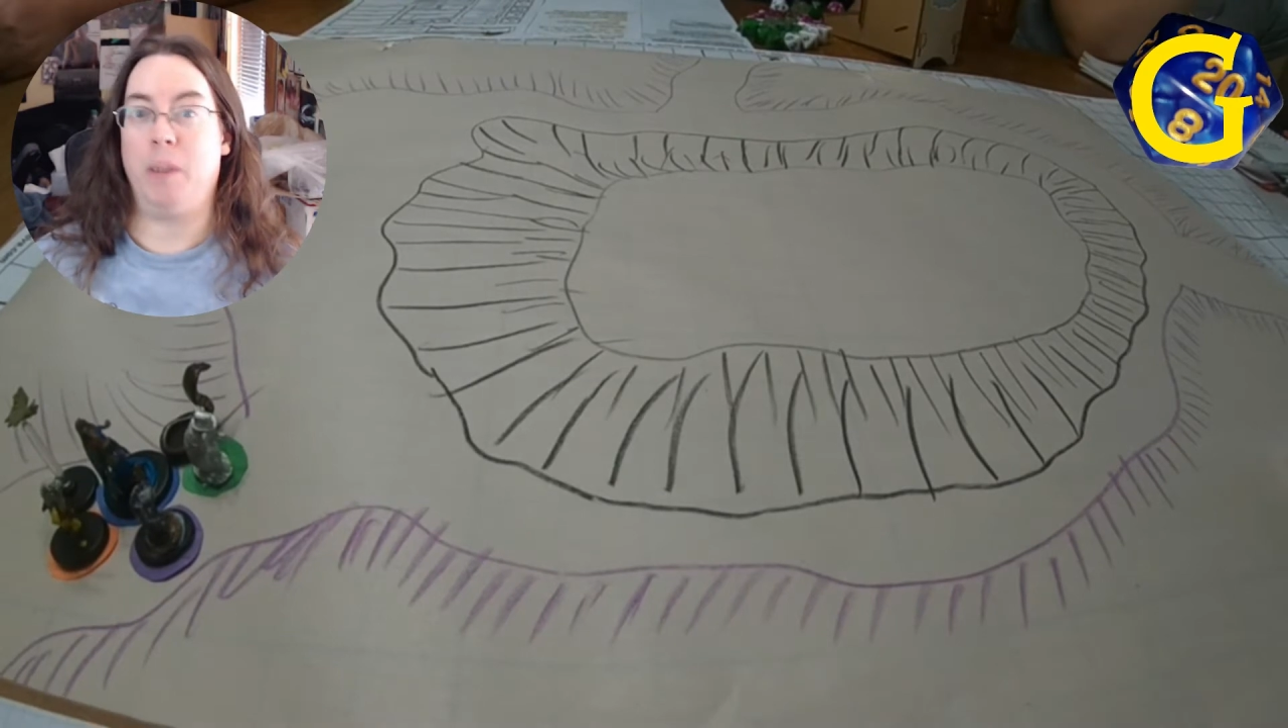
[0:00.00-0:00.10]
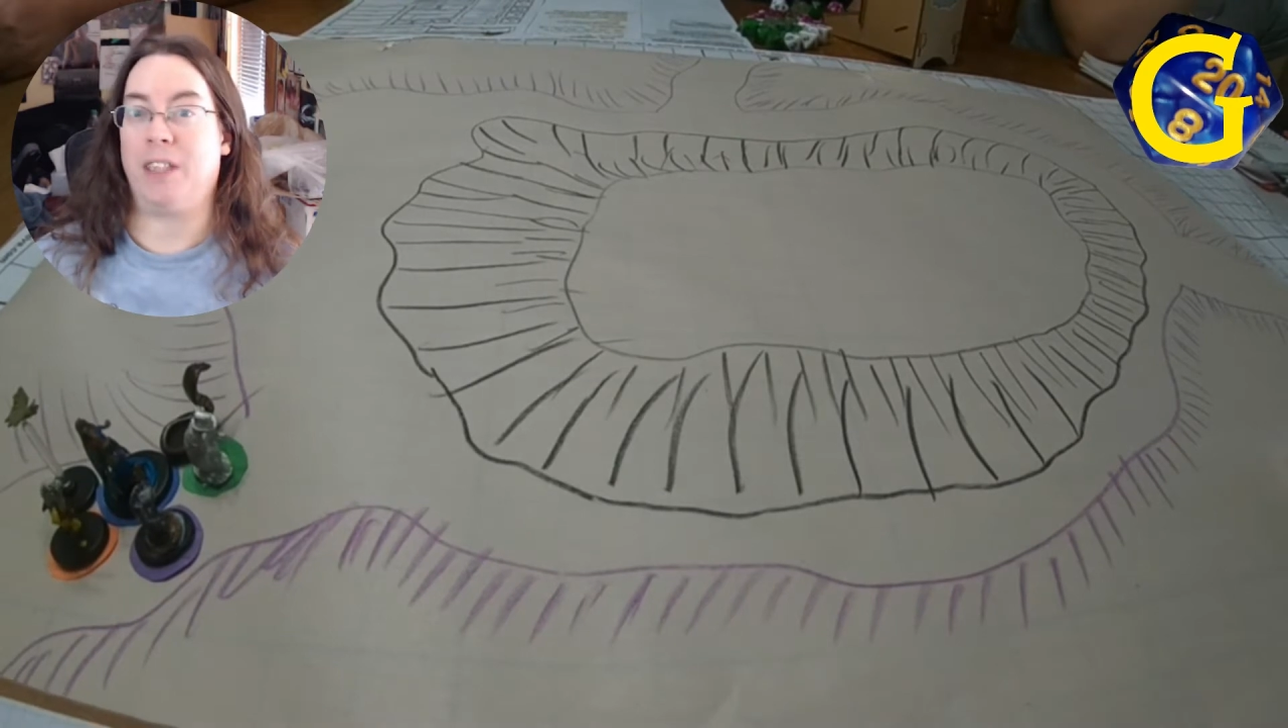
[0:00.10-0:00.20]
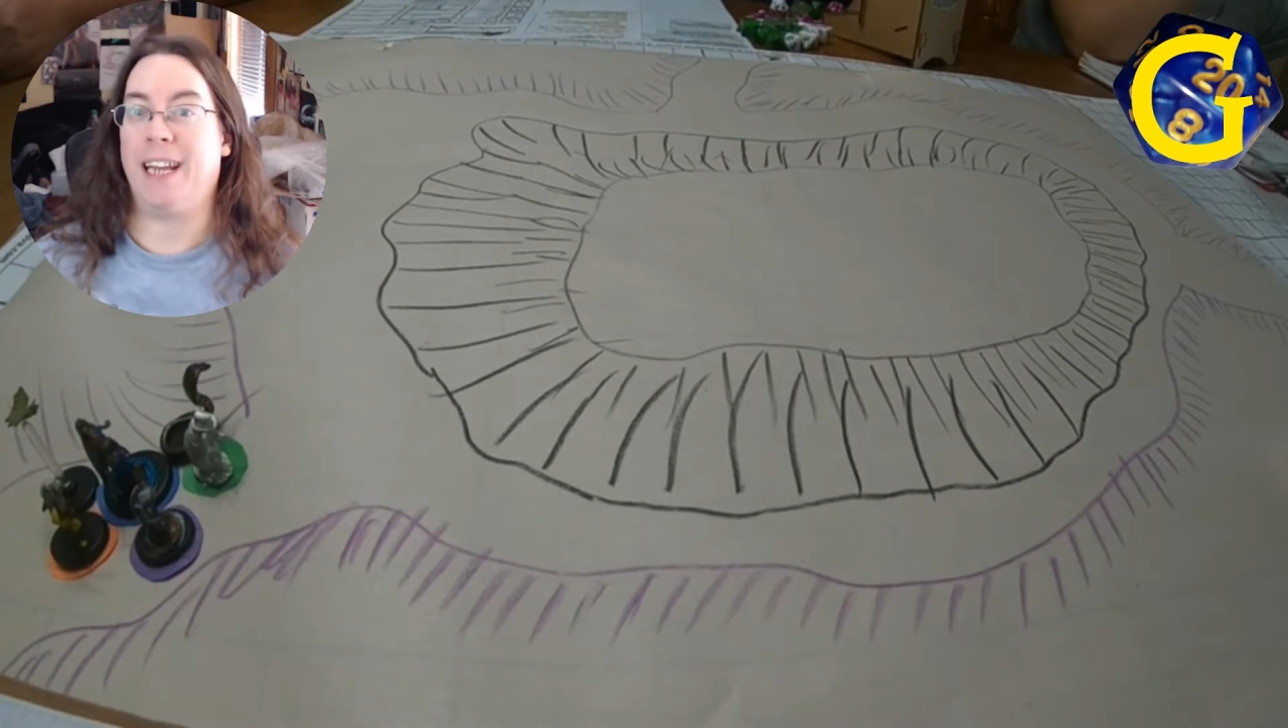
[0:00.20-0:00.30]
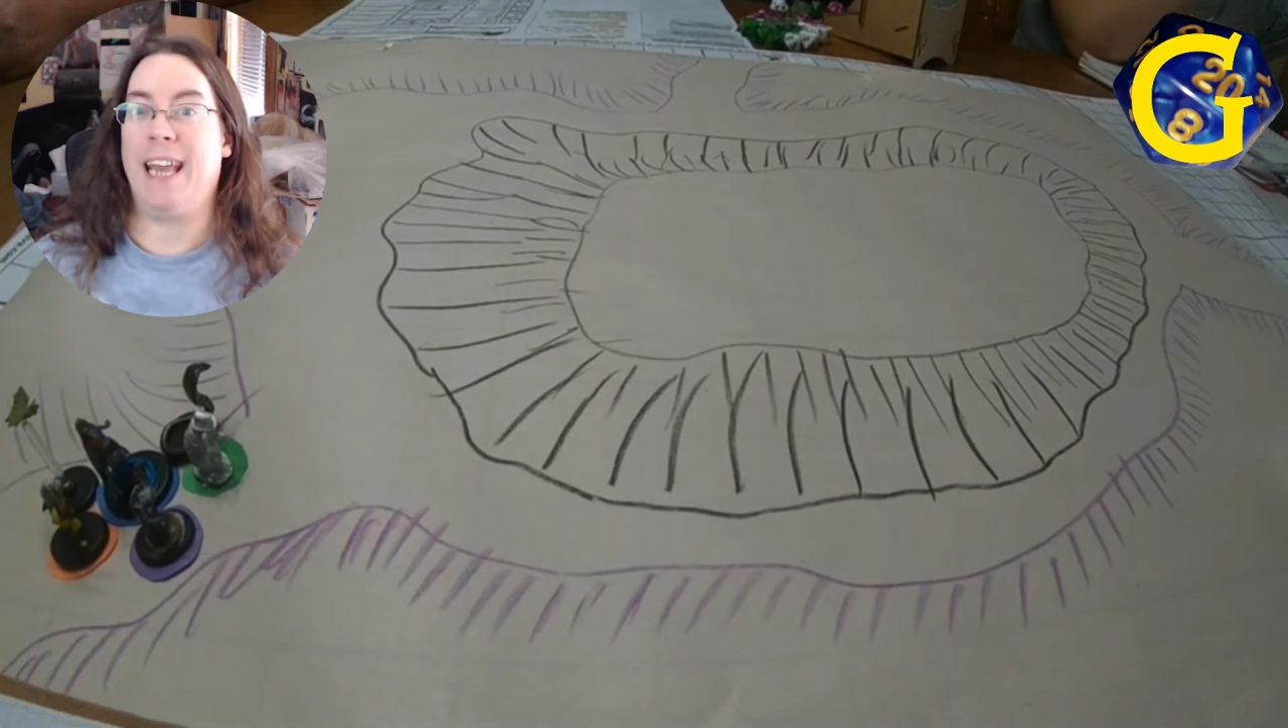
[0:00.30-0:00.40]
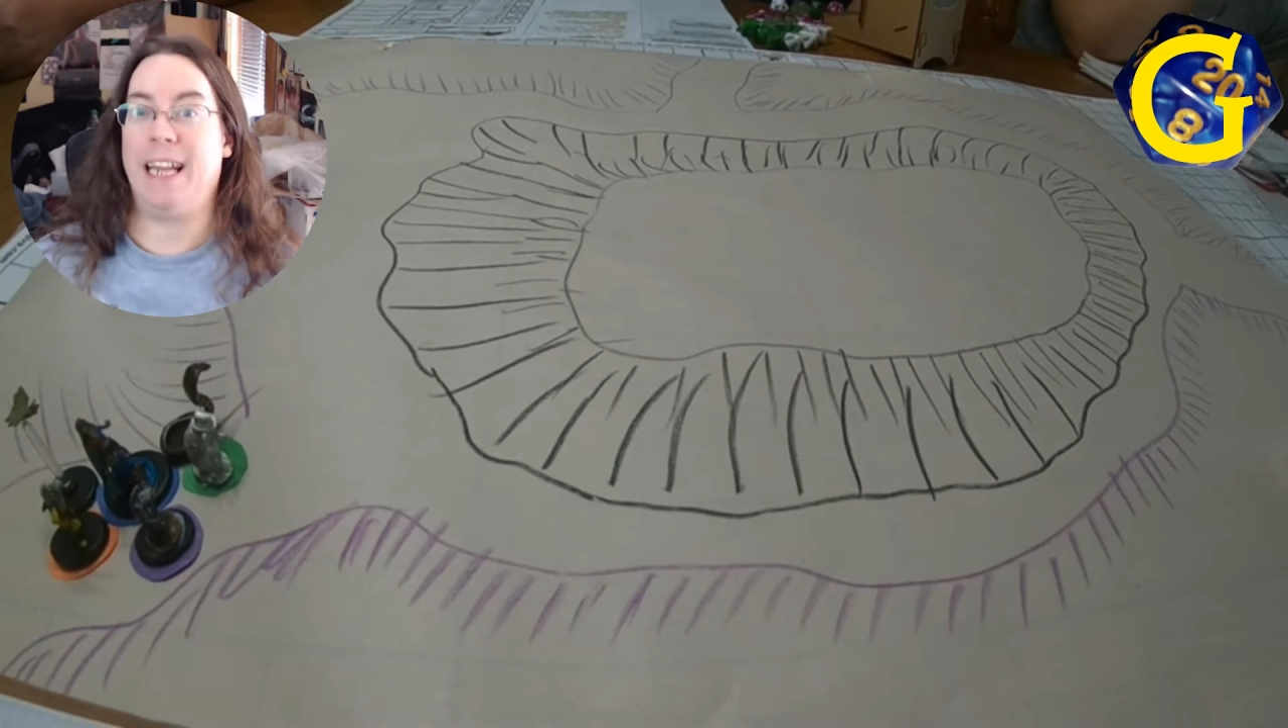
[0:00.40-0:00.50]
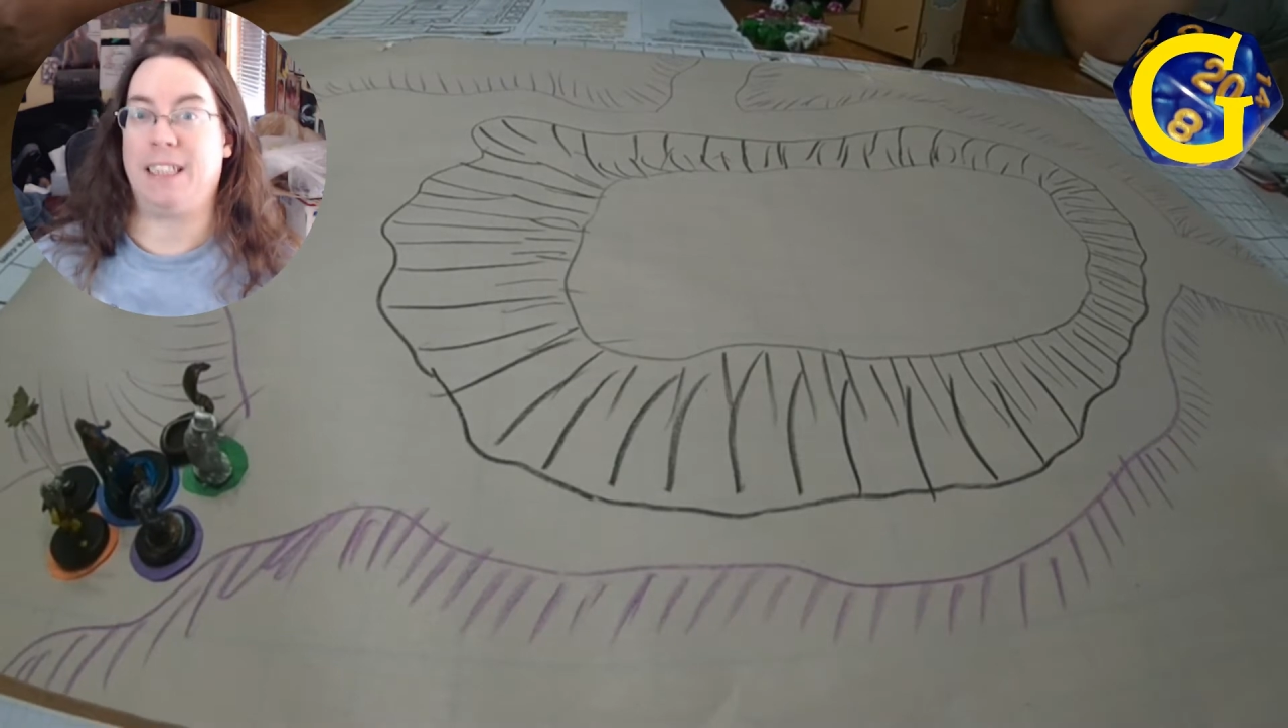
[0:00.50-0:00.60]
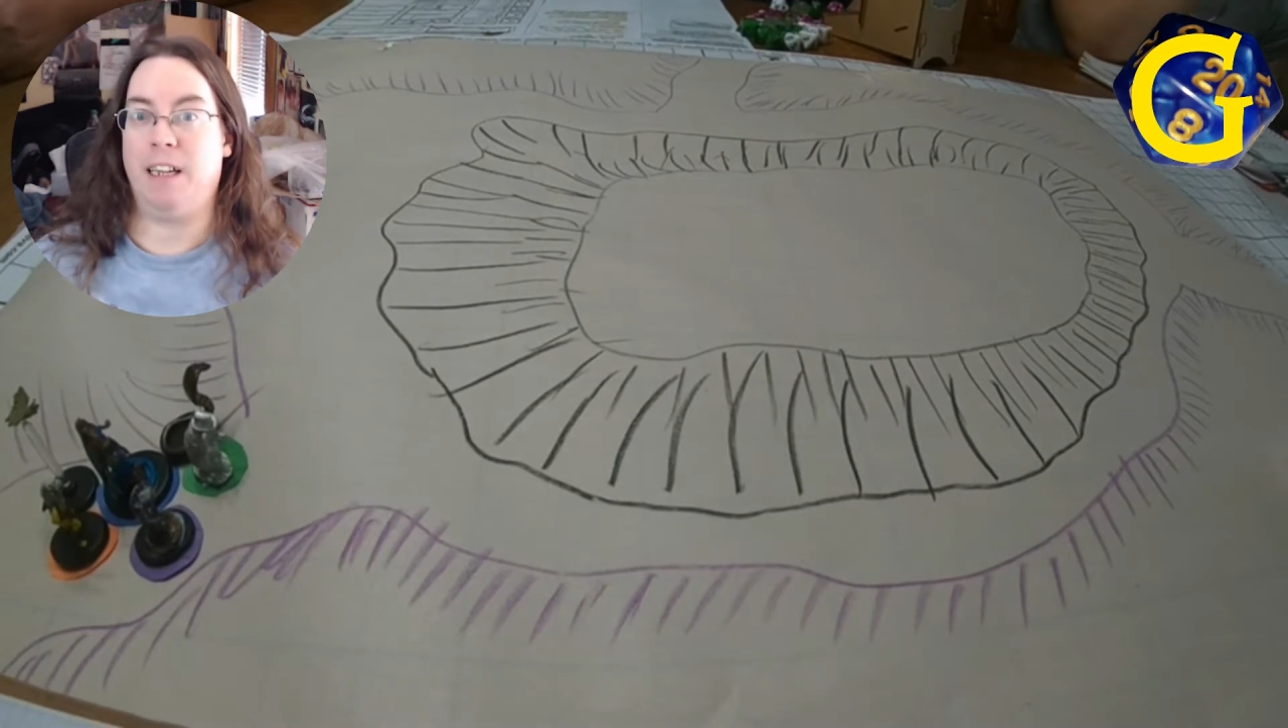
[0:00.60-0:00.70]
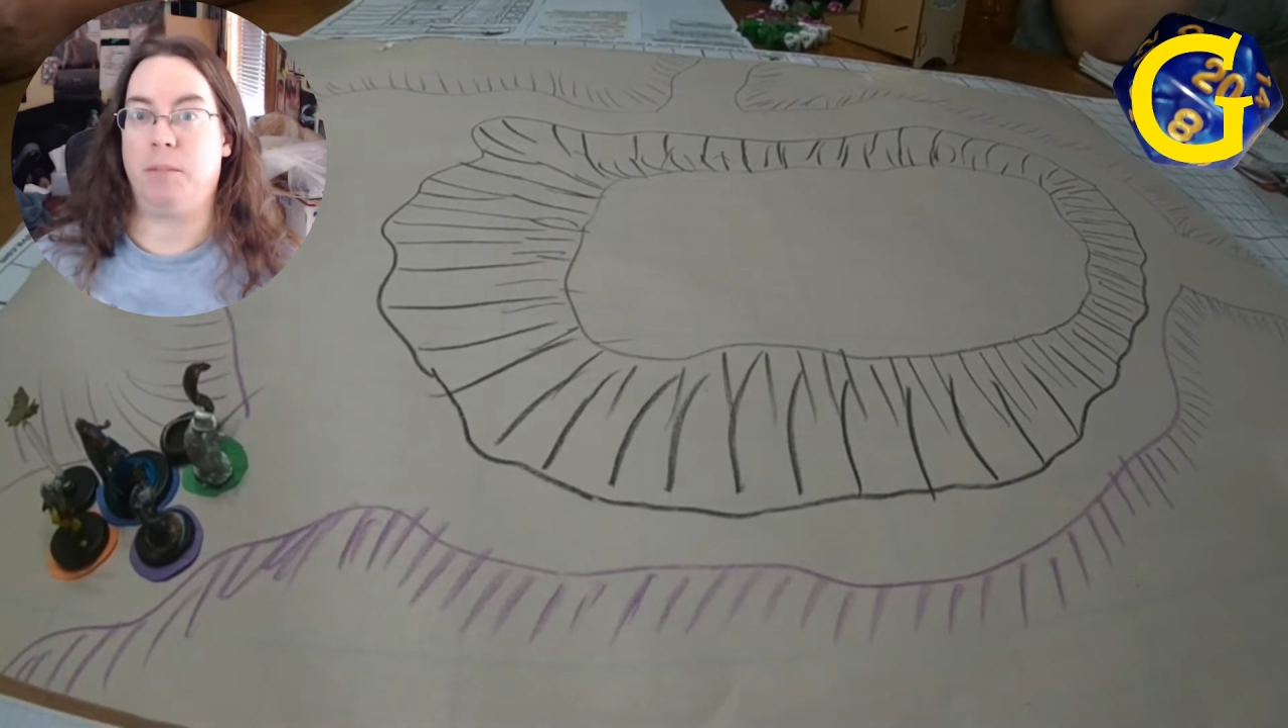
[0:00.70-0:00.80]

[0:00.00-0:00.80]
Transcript: are gonna catch them.